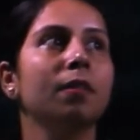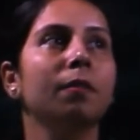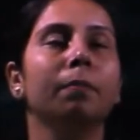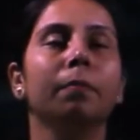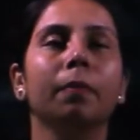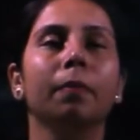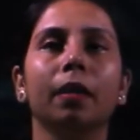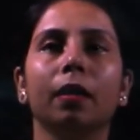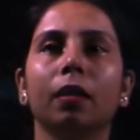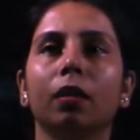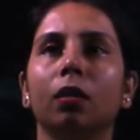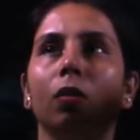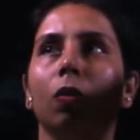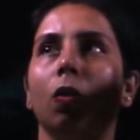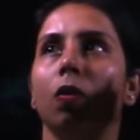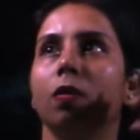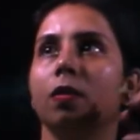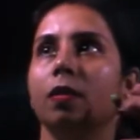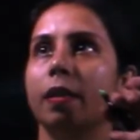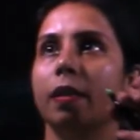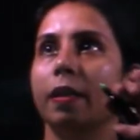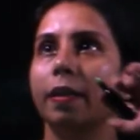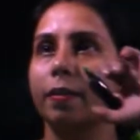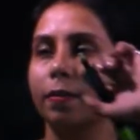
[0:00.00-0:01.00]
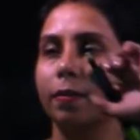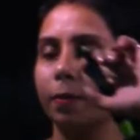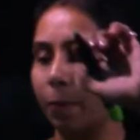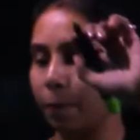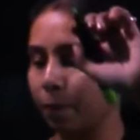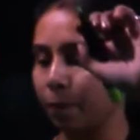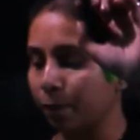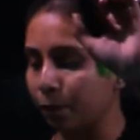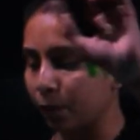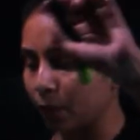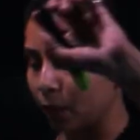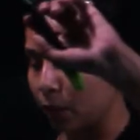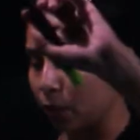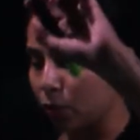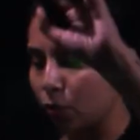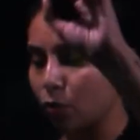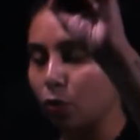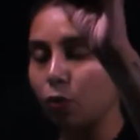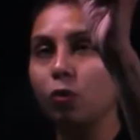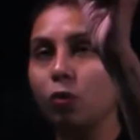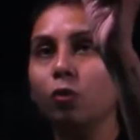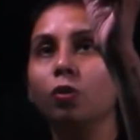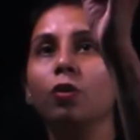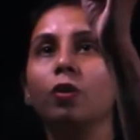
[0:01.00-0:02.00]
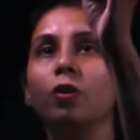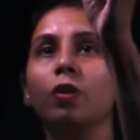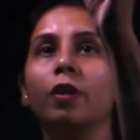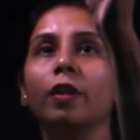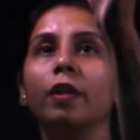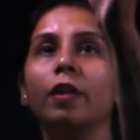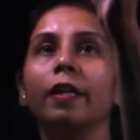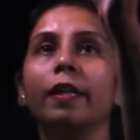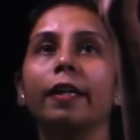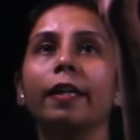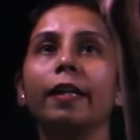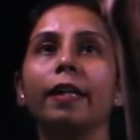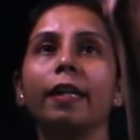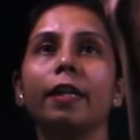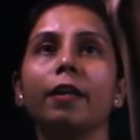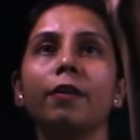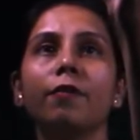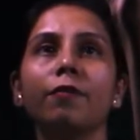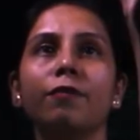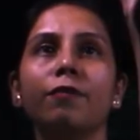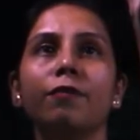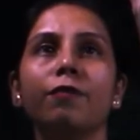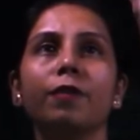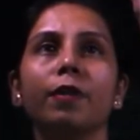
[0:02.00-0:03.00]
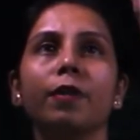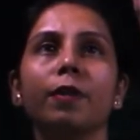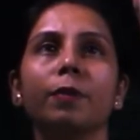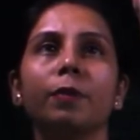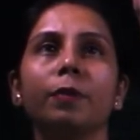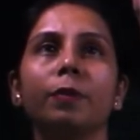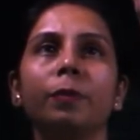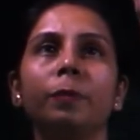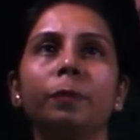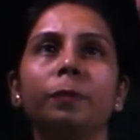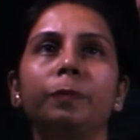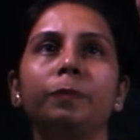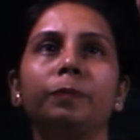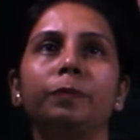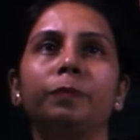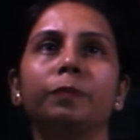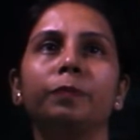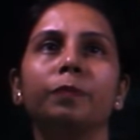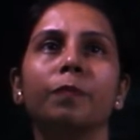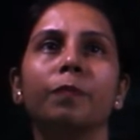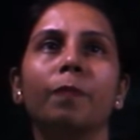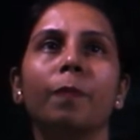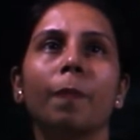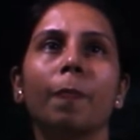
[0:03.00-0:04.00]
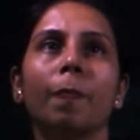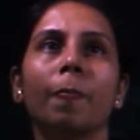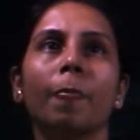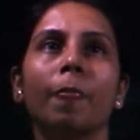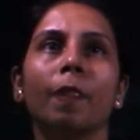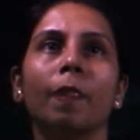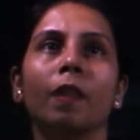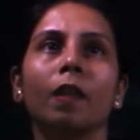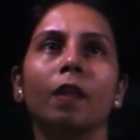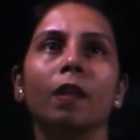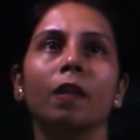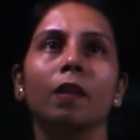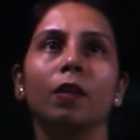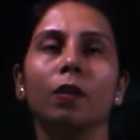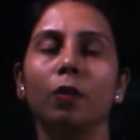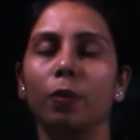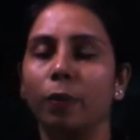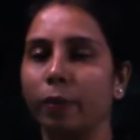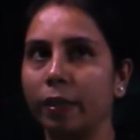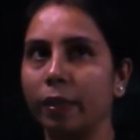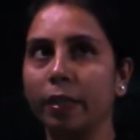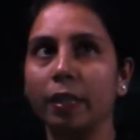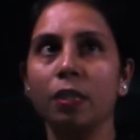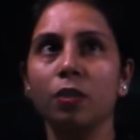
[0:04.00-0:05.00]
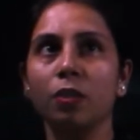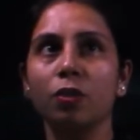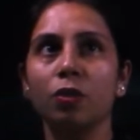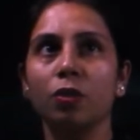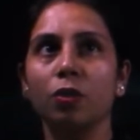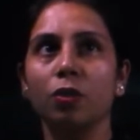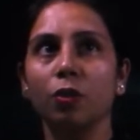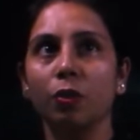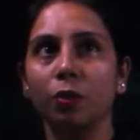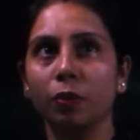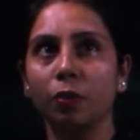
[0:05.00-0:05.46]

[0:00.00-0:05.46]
main clause later. So if you reach